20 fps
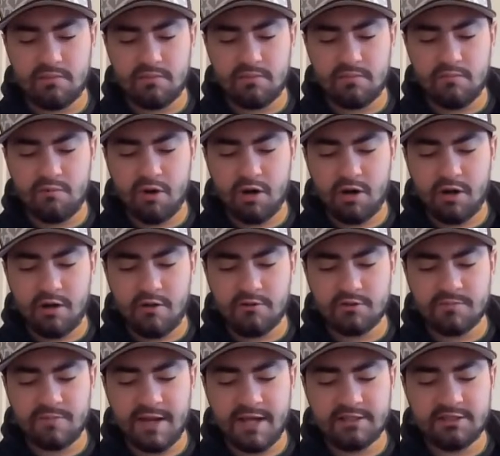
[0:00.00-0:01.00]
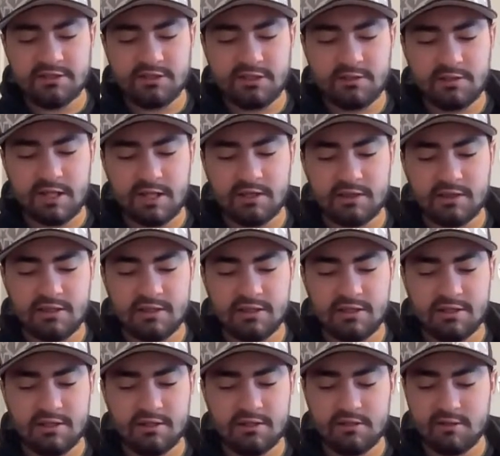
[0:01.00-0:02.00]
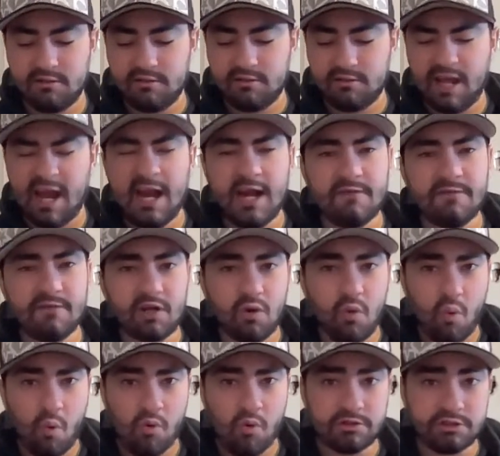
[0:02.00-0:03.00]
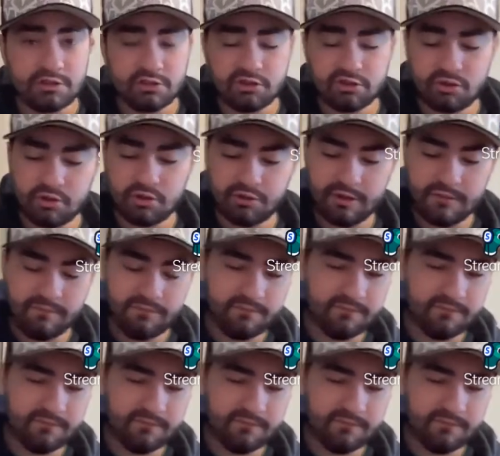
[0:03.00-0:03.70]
where it was basically like the kind of like an origin story